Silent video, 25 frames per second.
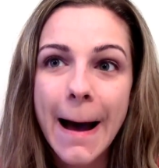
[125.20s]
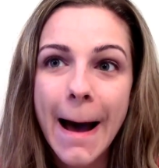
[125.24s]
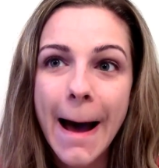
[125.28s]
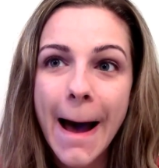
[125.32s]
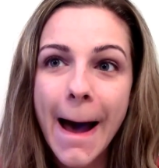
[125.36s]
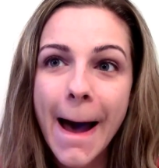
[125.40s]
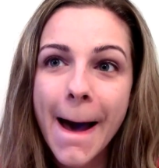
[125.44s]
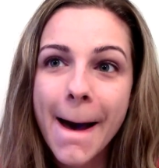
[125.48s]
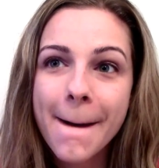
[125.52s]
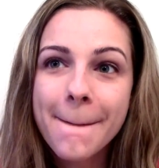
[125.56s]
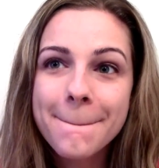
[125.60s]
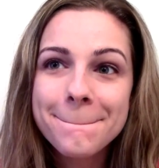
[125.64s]

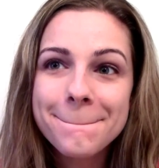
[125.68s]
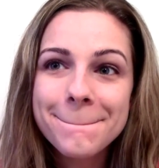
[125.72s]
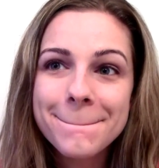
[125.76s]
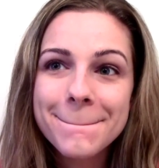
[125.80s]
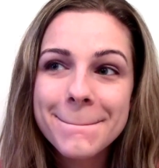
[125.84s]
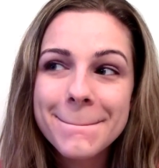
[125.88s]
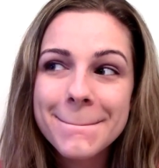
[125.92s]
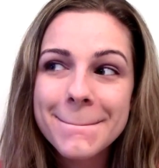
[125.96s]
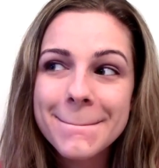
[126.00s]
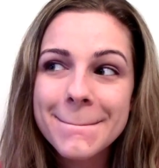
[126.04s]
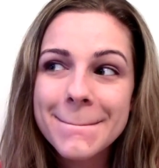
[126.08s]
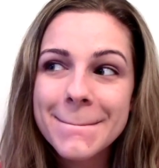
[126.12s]

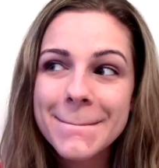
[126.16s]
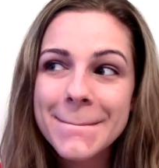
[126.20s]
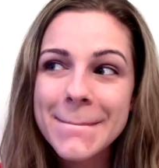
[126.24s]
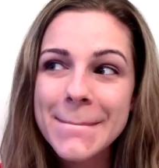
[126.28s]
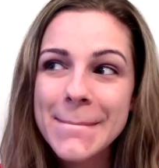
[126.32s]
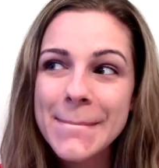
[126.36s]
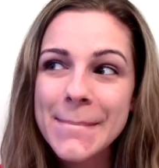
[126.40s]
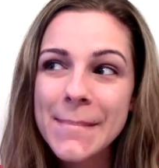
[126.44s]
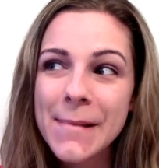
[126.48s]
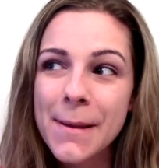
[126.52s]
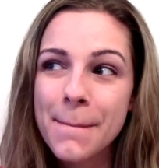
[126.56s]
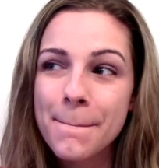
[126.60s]

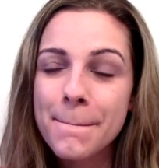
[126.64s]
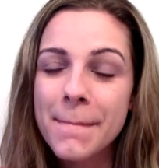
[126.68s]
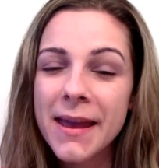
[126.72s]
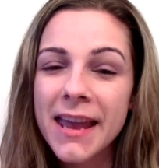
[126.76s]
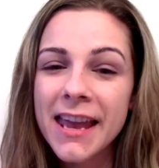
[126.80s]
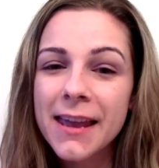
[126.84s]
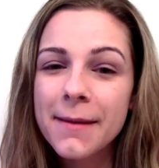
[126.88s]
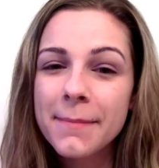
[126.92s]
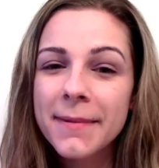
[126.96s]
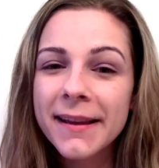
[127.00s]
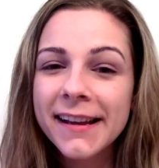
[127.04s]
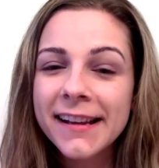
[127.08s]
Um,
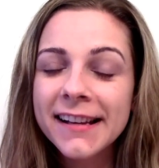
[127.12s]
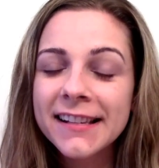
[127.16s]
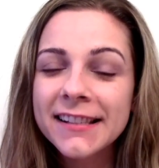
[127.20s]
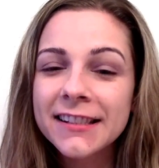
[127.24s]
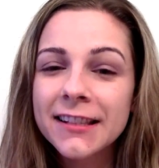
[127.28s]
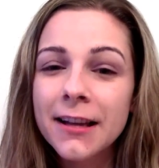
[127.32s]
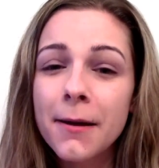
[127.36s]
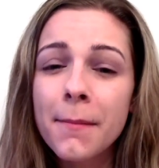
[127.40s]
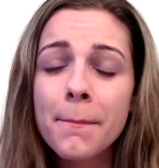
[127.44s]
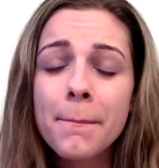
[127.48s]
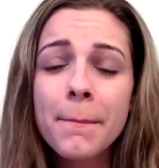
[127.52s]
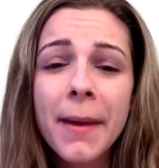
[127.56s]
maybe
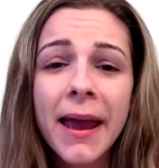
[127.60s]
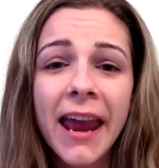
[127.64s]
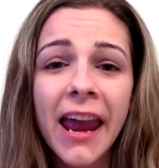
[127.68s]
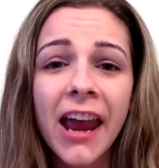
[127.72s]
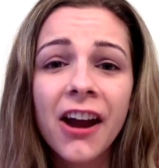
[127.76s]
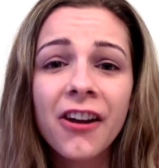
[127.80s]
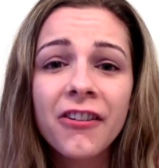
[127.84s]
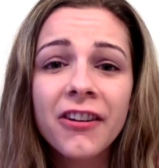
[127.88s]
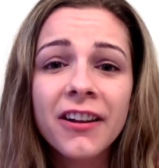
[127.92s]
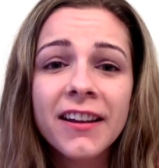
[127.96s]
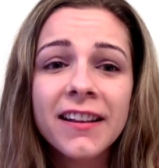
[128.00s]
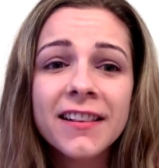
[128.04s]
some
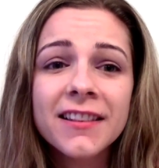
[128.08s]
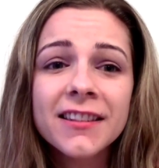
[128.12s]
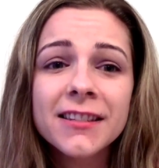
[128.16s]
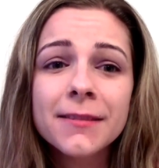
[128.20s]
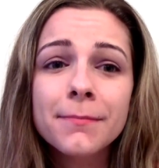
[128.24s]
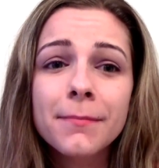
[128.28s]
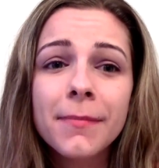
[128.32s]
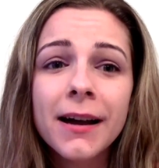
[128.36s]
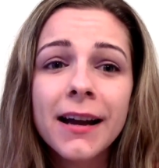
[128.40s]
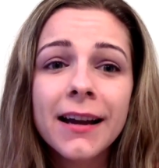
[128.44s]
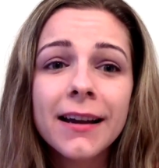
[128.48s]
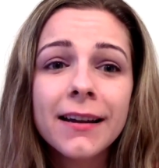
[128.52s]

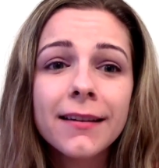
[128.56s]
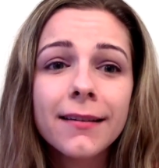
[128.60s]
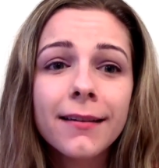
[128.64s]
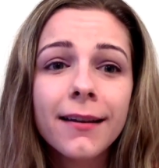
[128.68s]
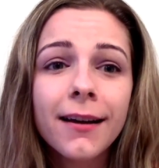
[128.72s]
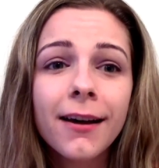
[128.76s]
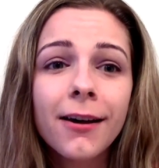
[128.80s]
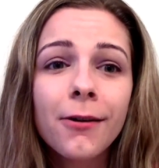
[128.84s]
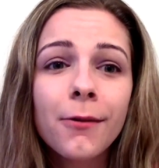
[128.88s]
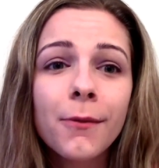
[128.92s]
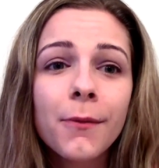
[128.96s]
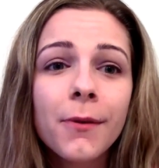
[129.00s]
parents might
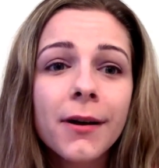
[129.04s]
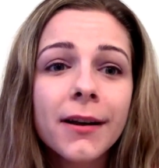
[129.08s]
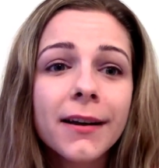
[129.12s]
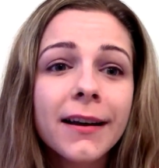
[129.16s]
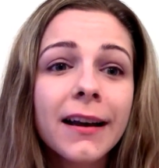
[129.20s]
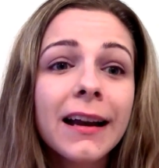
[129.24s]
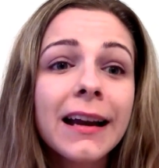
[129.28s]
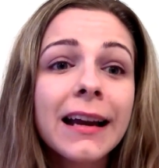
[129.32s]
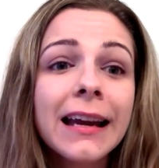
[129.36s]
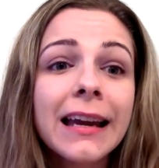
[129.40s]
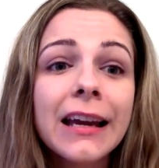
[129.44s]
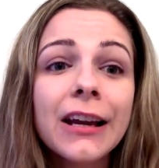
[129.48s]
not want
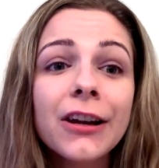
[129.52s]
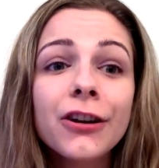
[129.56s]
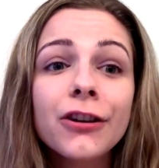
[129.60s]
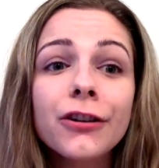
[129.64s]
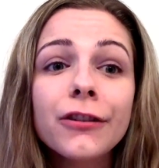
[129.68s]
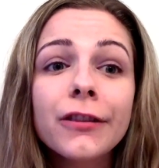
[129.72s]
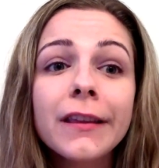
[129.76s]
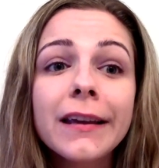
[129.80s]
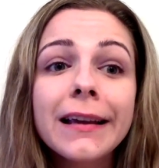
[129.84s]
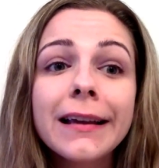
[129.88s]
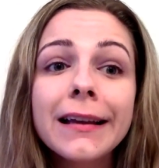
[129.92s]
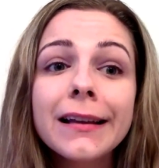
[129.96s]
to
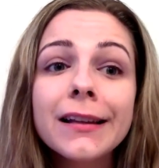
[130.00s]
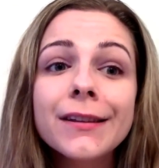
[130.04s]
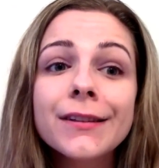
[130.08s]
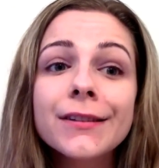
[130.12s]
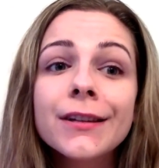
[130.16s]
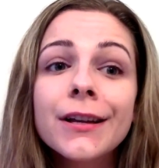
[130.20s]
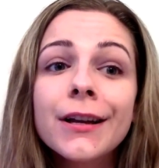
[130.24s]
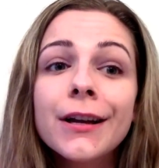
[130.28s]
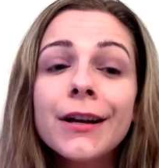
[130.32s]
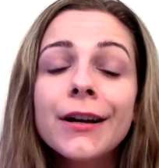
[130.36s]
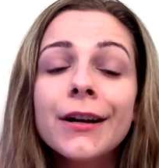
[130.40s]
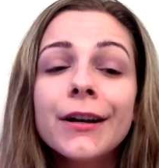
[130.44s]
hear
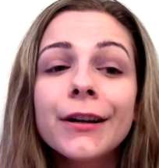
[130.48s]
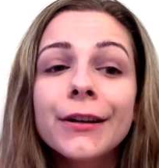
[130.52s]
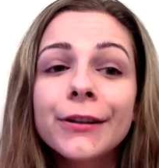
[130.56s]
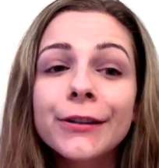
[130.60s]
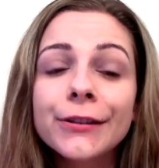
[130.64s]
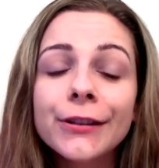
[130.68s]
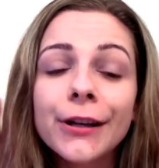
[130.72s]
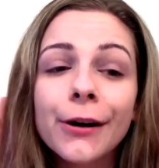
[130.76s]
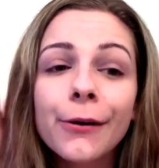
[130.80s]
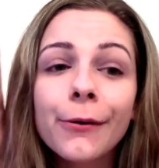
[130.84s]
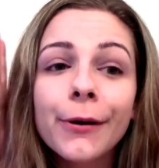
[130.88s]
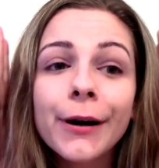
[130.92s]
this,
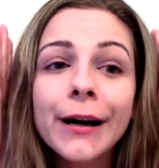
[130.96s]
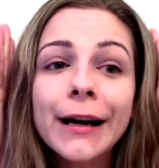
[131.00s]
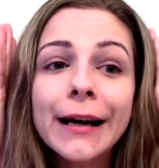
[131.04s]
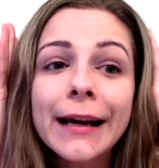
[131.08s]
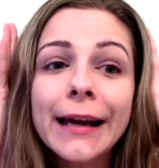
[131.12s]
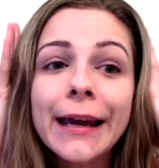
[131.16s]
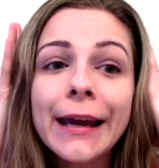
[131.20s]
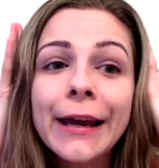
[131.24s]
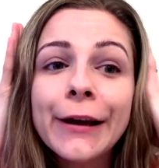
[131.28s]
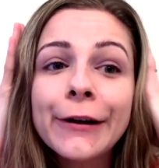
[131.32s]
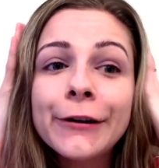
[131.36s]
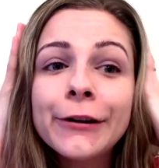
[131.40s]
so
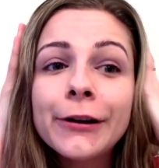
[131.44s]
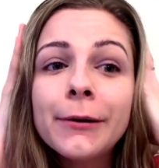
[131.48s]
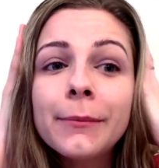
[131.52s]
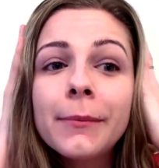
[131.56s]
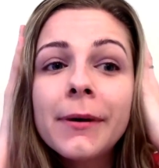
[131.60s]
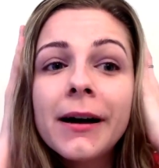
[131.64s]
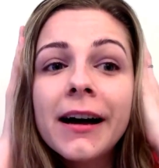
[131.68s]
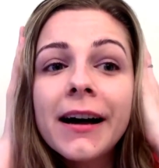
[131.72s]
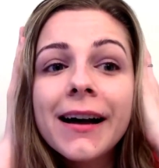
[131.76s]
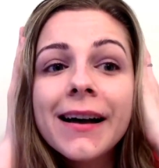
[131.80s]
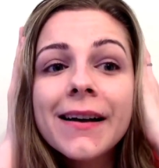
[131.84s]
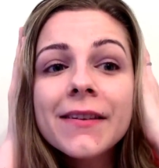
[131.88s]
I
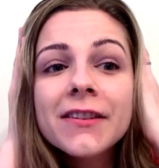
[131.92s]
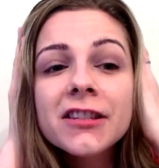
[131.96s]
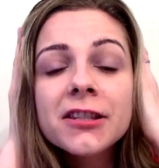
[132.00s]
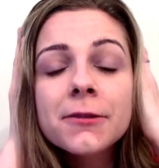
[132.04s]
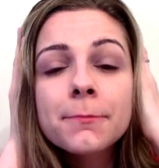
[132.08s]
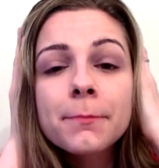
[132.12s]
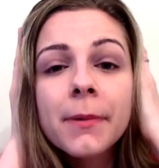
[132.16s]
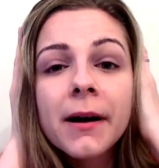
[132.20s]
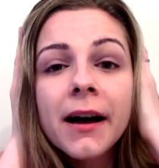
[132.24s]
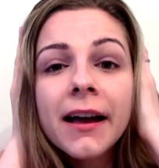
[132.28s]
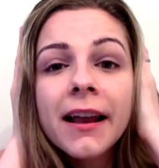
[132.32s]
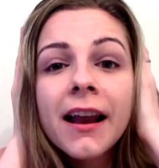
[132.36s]
earmuffs,
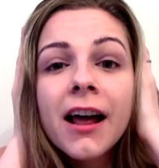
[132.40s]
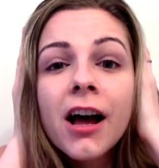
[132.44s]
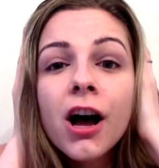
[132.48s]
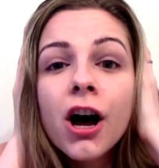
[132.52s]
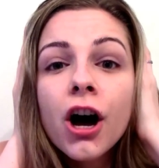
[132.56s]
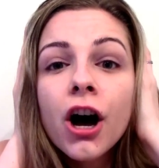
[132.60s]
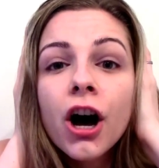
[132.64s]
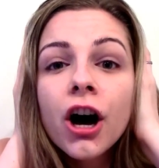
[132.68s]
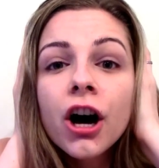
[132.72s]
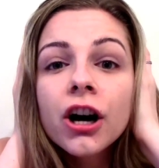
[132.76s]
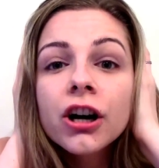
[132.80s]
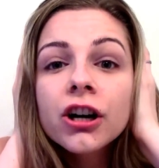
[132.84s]
but
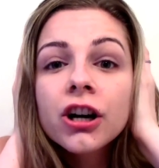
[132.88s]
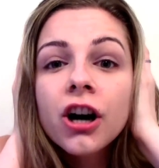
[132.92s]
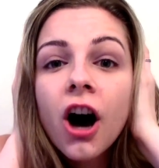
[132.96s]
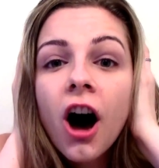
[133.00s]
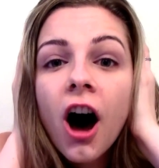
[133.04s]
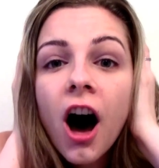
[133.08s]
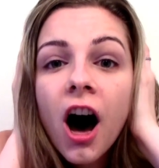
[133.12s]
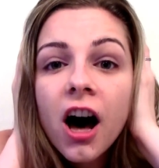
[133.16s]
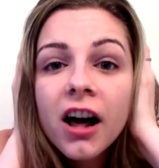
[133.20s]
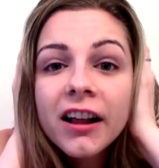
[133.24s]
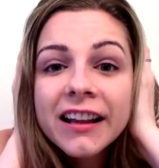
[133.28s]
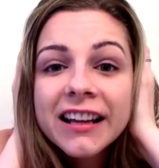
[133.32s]

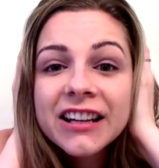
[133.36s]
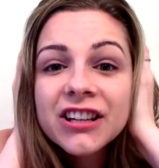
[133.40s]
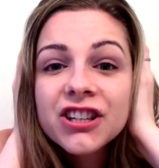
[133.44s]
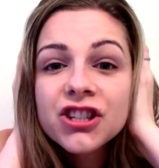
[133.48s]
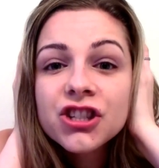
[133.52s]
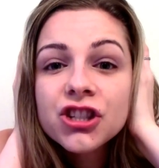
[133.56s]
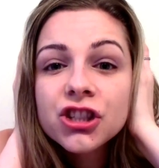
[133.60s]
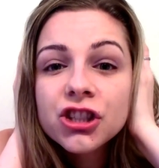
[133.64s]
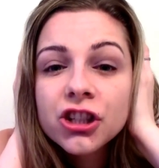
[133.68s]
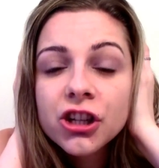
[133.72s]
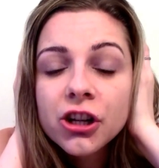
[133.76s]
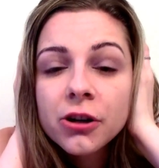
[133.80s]
college
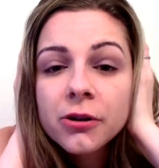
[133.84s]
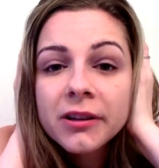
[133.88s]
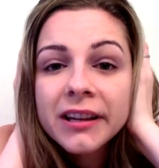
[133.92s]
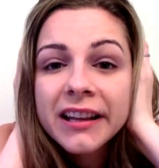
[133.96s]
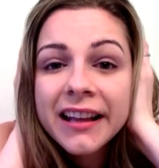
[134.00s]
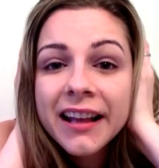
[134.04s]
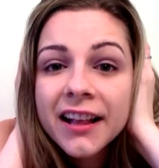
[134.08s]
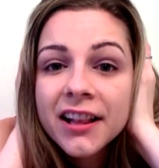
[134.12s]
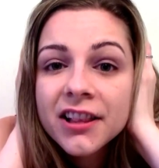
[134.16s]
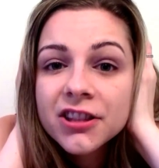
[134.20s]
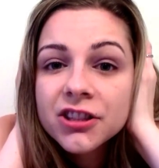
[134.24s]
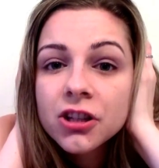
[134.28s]

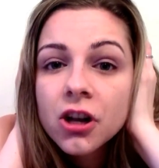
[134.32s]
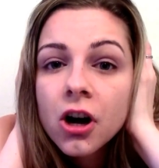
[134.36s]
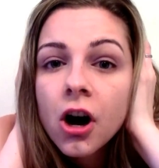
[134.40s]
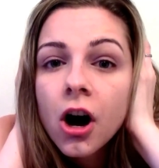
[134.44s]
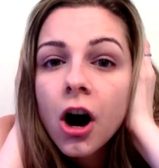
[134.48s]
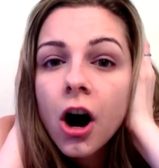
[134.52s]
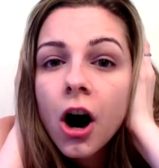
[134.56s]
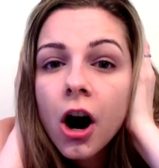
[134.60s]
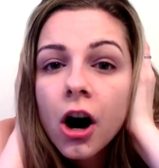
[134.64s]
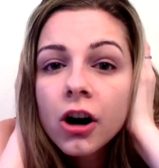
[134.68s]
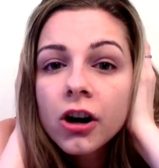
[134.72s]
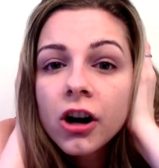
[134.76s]
students
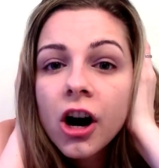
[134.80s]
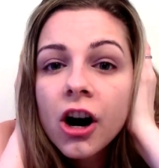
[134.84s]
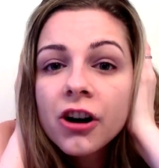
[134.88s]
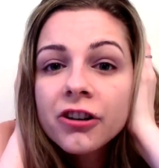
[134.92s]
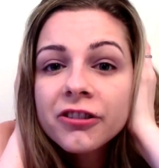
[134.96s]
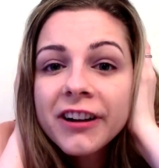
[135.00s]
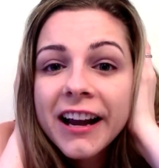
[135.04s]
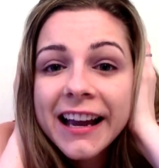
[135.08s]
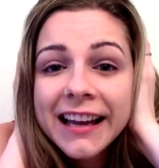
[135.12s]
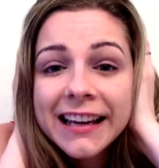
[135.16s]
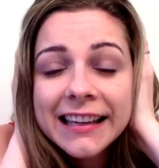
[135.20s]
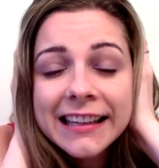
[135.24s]
are
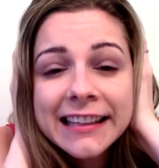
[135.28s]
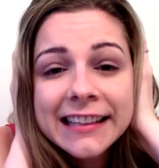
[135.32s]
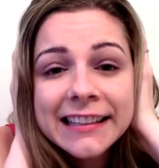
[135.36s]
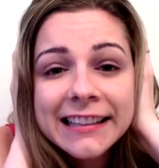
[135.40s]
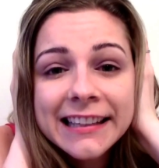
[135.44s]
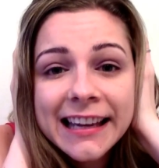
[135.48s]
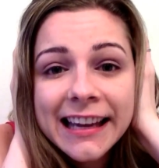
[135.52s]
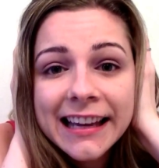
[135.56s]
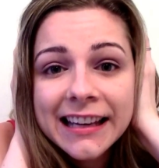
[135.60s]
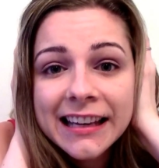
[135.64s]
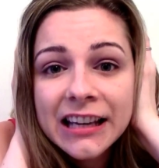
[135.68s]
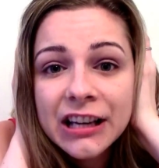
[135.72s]
already
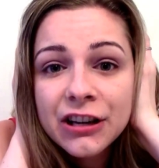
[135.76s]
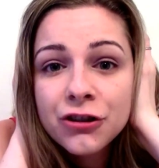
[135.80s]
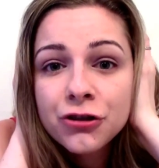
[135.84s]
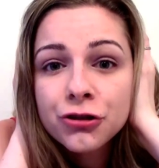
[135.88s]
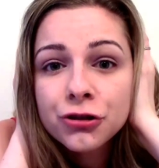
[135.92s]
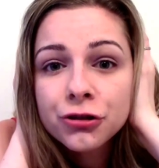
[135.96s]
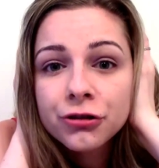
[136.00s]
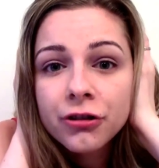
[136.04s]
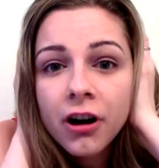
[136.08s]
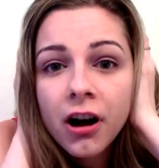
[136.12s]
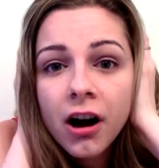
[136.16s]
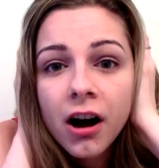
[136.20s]
getting
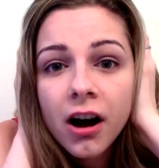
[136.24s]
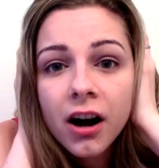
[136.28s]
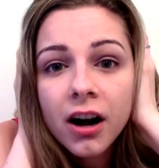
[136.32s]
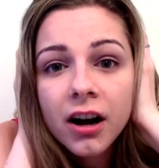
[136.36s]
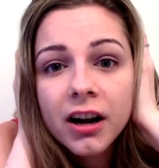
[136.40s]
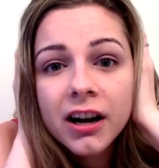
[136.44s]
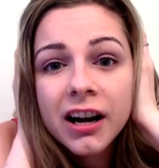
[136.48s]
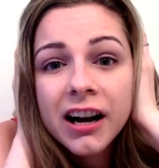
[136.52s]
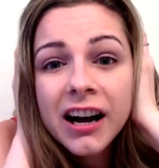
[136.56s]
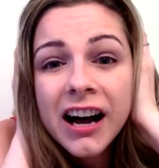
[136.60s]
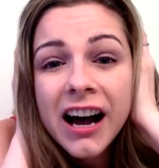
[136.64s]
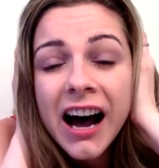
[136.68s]

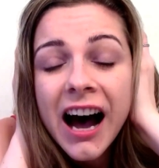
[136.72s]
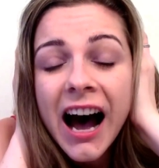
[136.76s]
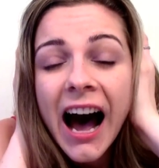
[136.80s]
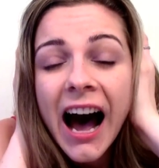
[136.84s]
drunk.